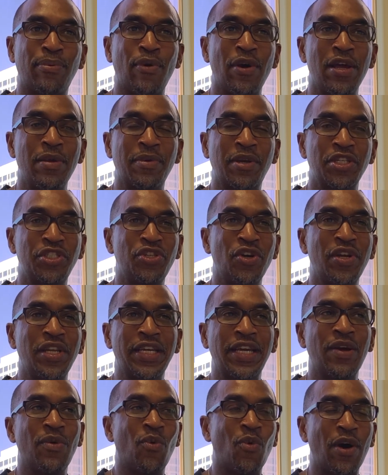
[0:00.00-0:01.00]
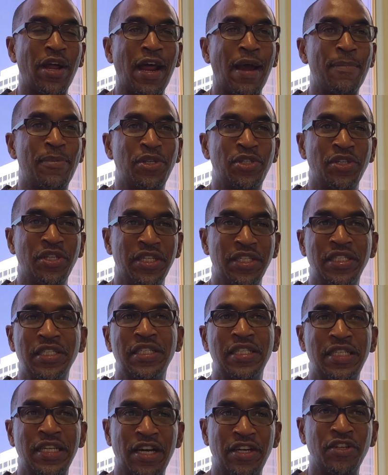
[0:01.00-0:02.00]
point because you only get one opportunity
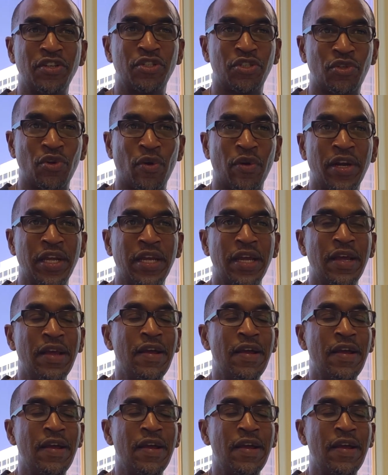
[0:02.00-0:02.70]
to tell your story.